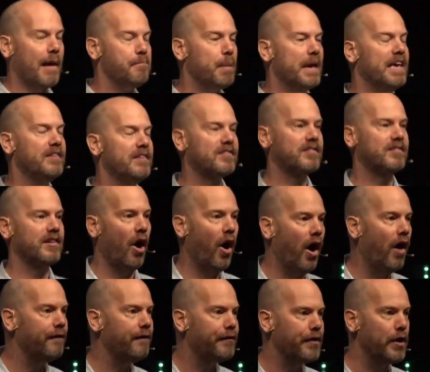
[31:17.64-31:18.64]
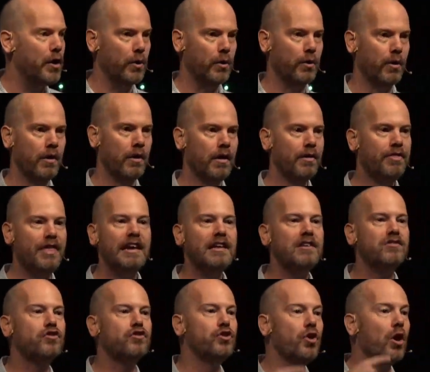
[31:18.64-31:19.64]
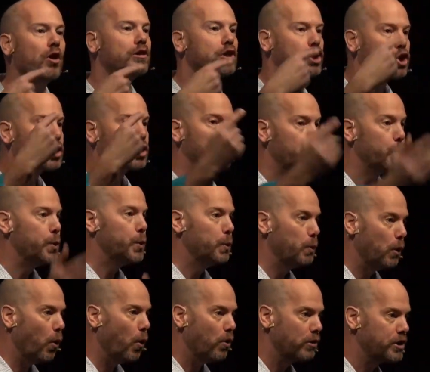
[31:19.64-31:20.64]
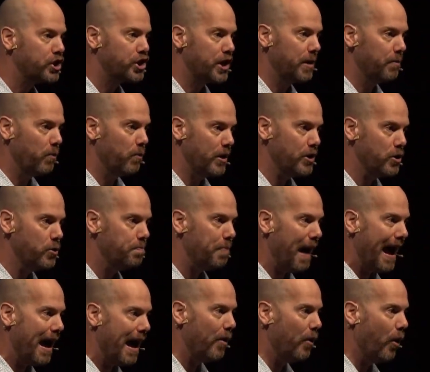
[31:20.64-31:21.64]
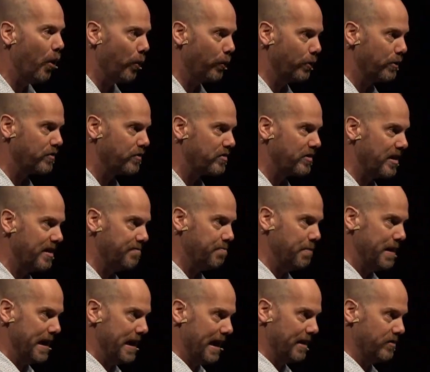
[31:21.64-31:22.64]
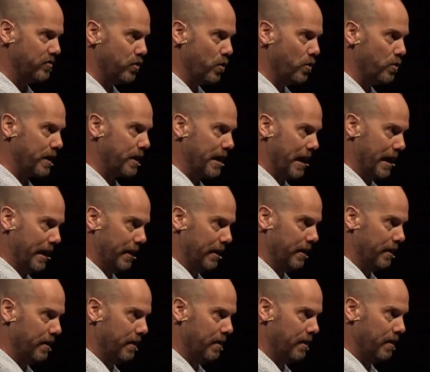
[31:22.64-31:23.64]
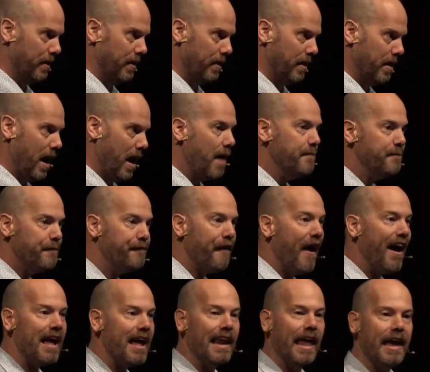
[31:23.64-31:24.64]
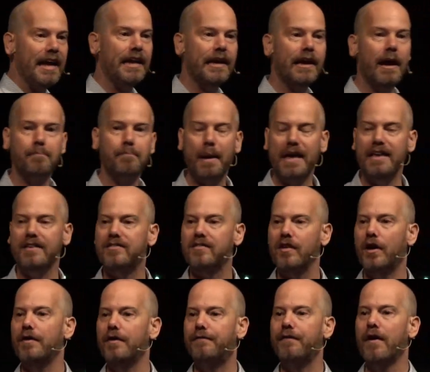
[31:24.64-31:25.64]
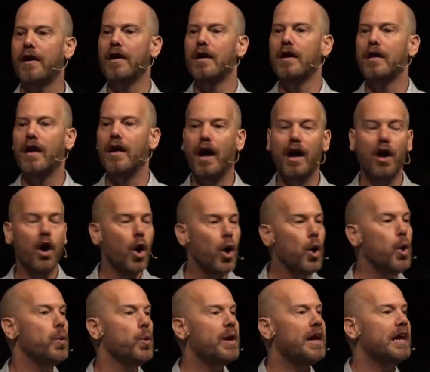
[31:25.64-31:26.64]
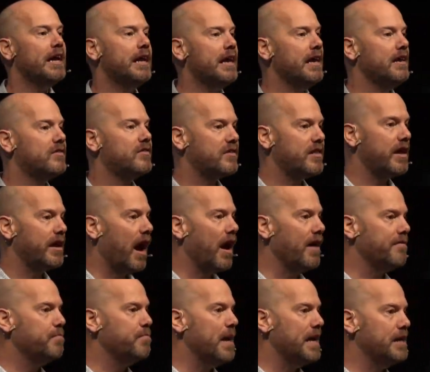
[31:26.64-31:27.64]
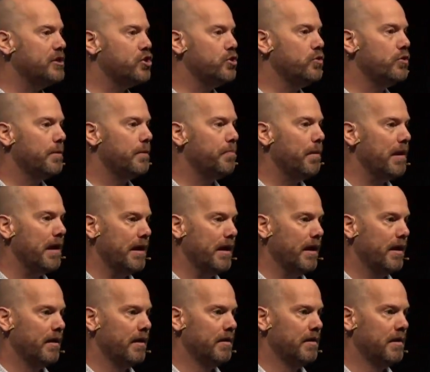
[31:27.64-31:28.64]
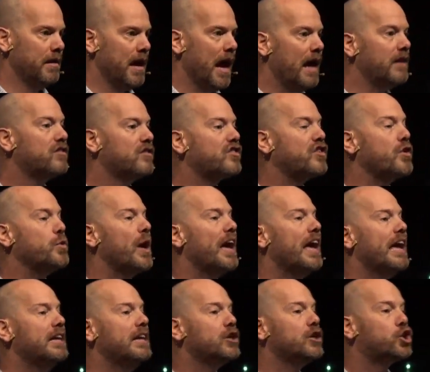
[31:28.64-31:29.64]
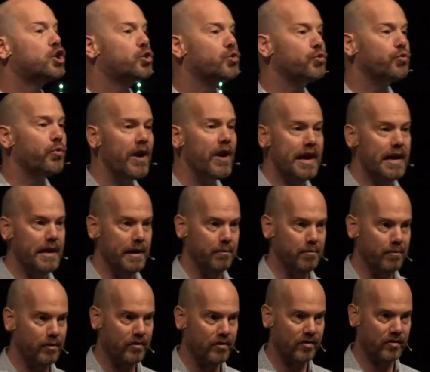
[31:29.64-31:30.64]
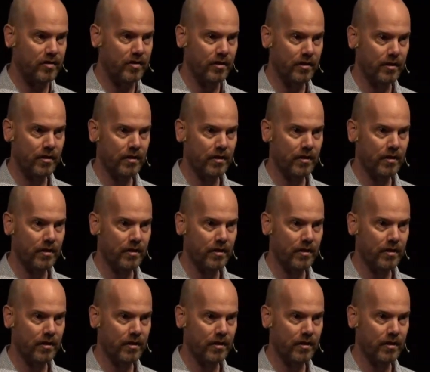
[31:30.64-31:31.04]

that piece of you, then it's not true lordship when you bow or receive me as your king. I'm violating a piece of who it is that I've made you to be. And so in dreams,